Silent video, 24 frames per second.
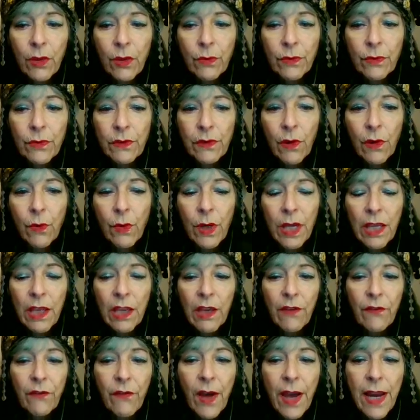so
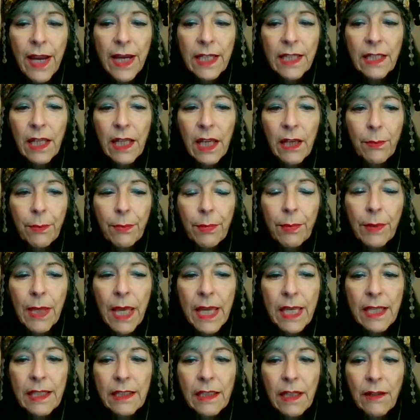find a
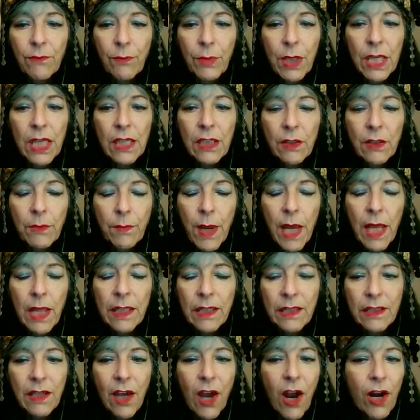place of peace,
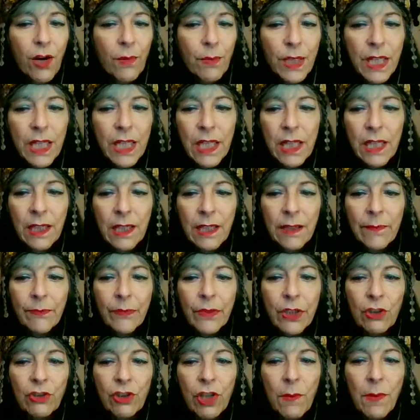balance, harmony.
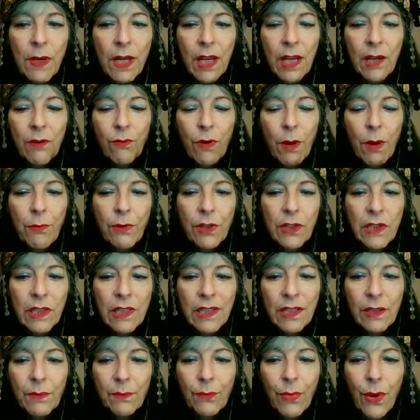Gemini
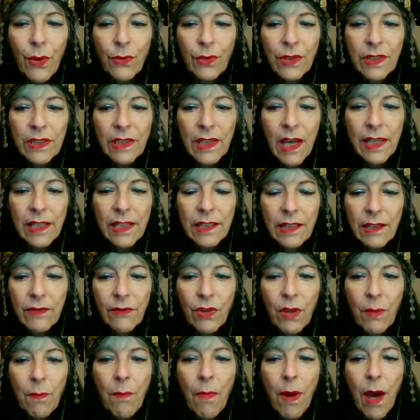represents both sides of
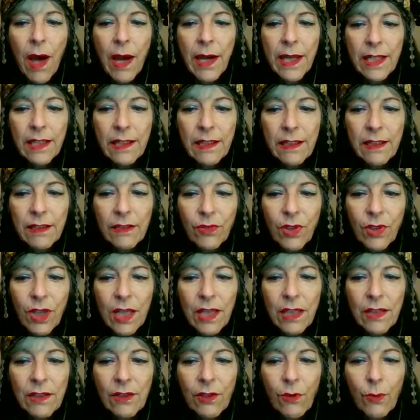the mind,
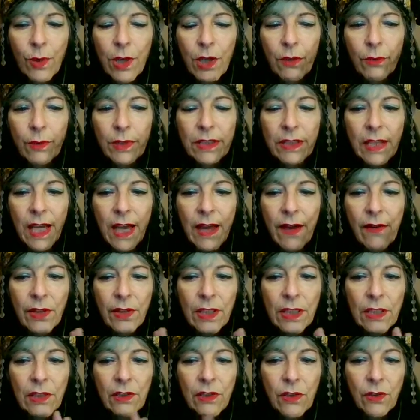okay? So we always have
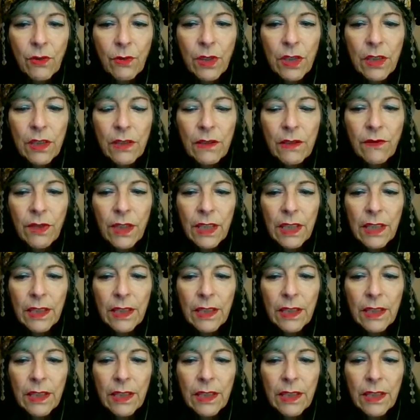an intuitive